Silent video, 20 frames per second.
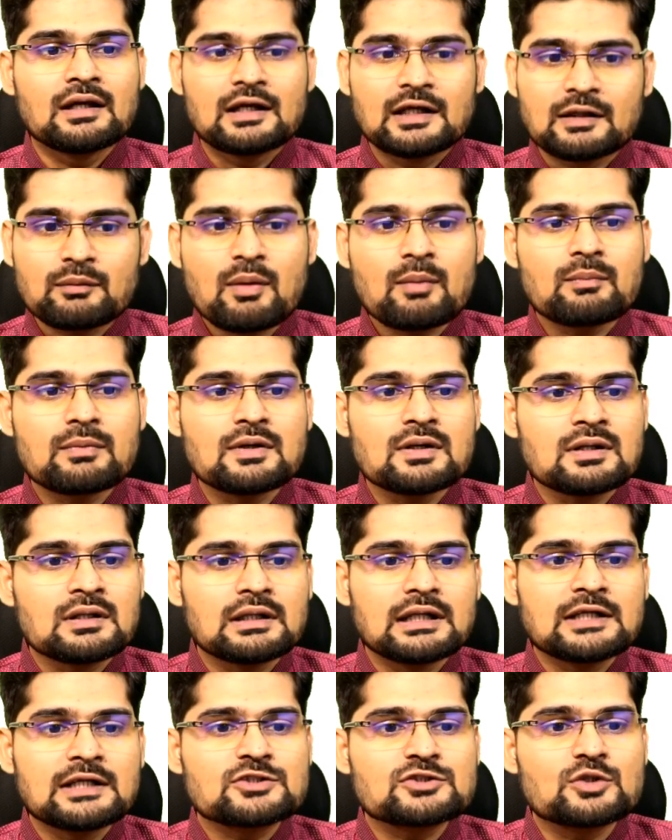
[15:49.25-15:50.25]
Remember,
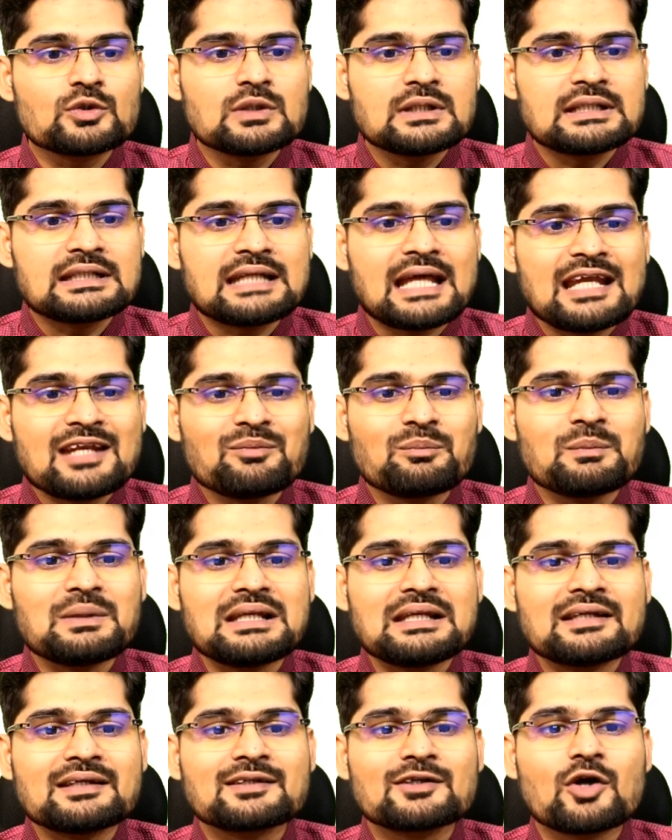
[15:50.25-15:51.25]
it sold 10
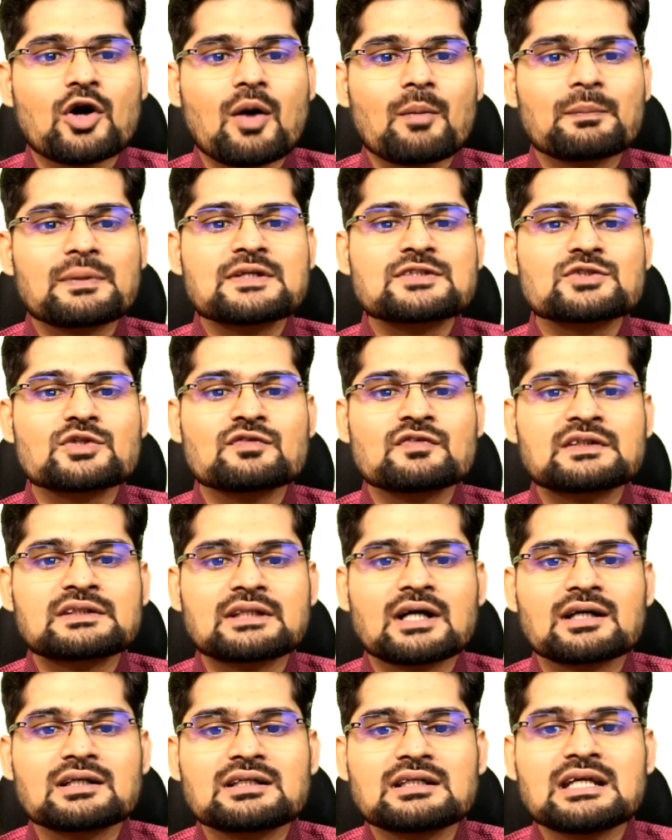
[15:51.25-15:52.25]
million copies over
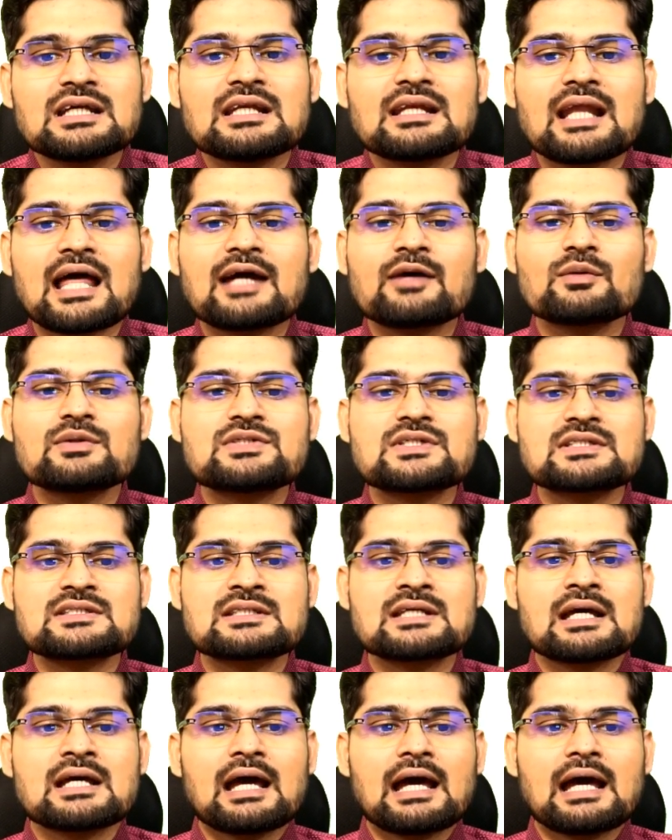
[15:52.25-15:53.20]
30 languages,